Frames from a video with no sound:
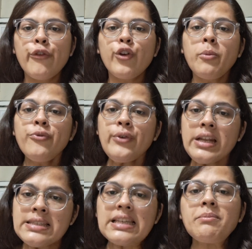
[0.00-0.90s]
from
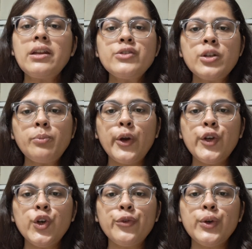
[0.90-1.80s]
forensic medicine
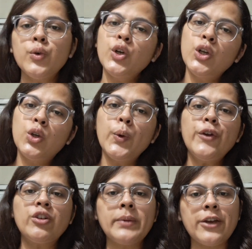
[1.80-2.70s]
point of view, do
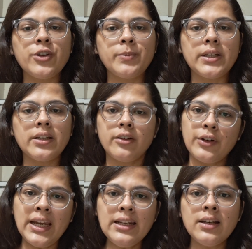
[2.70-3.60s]
it from FMT,
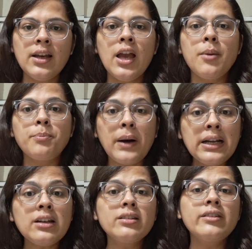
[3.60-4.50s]
right?
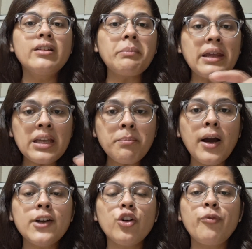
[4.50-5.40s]
But the remaining
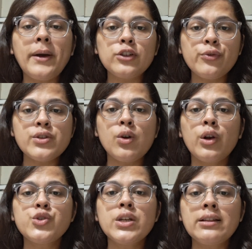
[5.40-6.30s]
part of
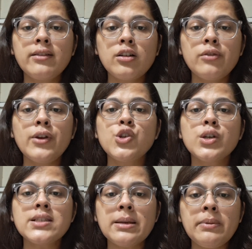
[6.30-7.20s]
pathophysiology, clinical
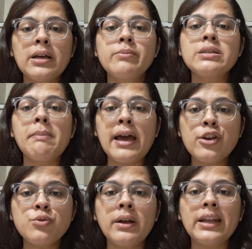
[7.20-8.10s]
features, symptoms,
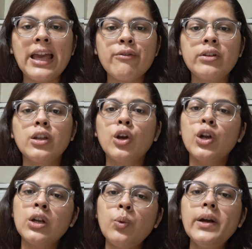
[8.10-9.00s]
management,
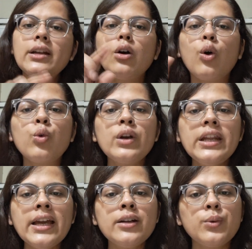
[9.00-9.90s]
everything, do it
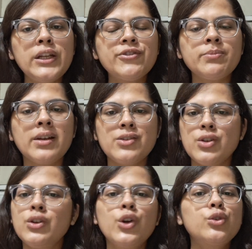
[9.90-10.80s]
only and only from
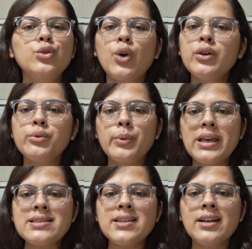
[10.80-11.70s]
medicine. Do not
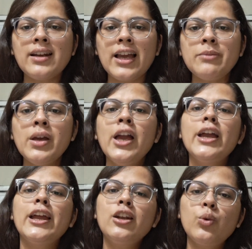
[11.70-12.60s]
waste that time
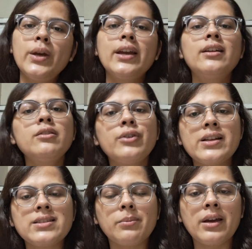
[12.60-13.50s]
in doing it in
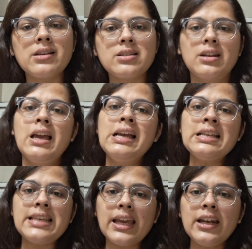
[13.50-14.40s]
forensic medicine.
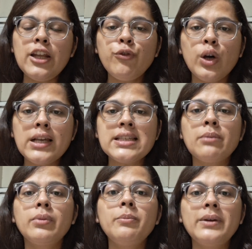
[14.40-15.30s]
Secondly, for
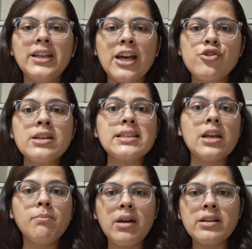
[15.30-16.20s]
example, pediatrics
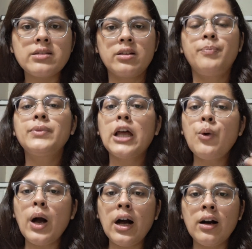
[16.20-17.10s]
and medicine.
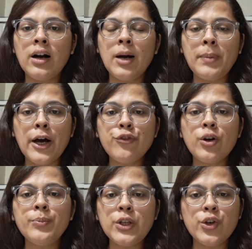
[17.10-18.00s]
Now, uh, apart
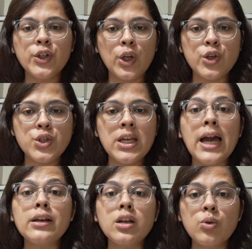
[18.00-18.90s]
from neonatology
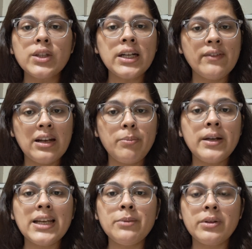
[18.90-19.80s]
and growth and
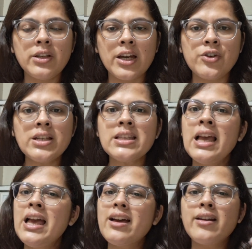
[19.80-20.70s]
development in pediatrics,
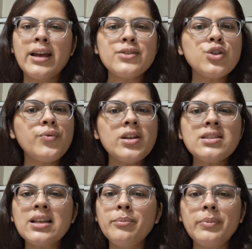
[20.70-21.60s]
rest of it
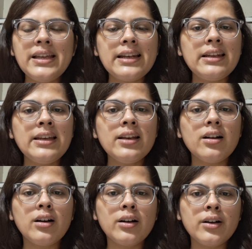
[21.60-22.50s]
is
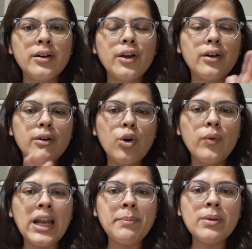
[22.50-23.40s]
completely uh,
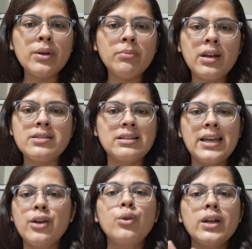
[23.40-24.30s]
overlapping with medicine
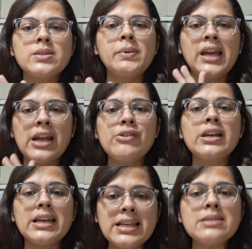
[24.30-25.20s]
like you know it's
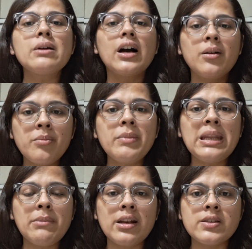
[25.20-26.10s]
pediatric is
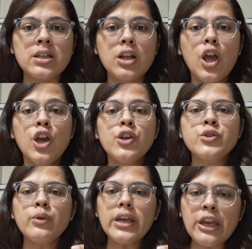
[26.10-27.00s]
mini medicine.
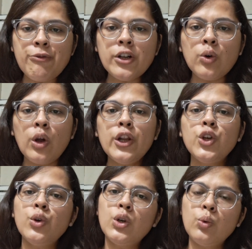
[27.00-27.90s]
So if at all
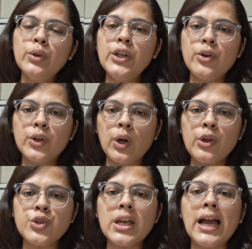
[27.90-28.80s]
you do
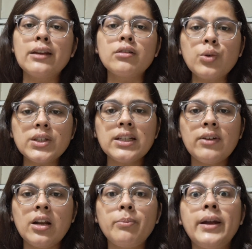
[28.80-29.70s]
neonatology and growth and
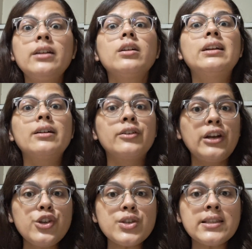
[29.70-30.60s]
development
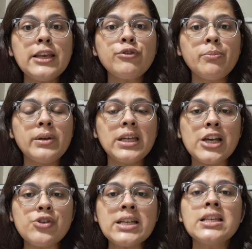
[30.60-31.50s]
religiously from
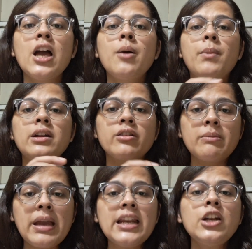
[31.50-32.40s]
pediatrics, but
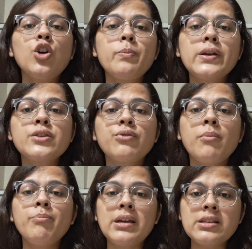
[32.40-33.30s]
remaining topics
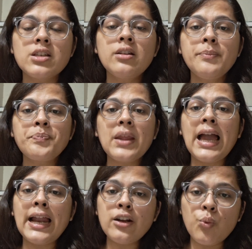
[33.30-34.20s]
from medicine
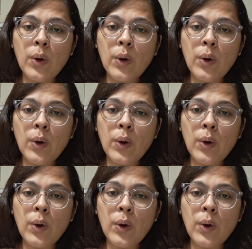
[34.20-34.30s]
and